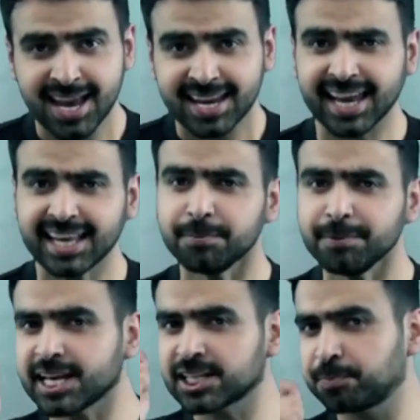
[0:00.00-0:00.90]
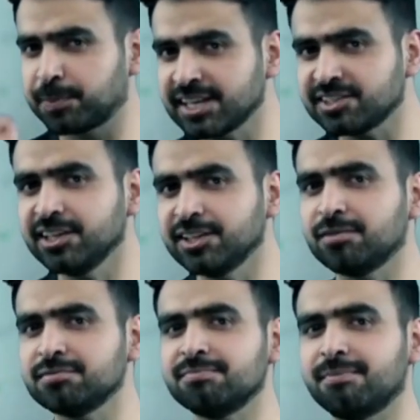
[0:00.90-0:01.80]
Can they be expressed in
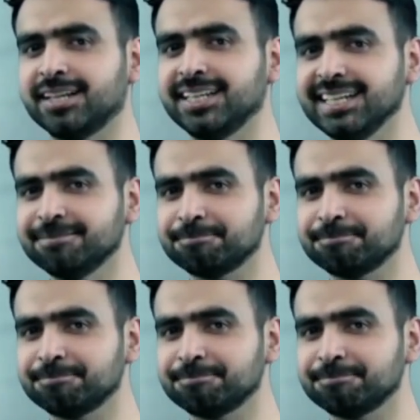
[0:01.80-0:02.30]
terms of money?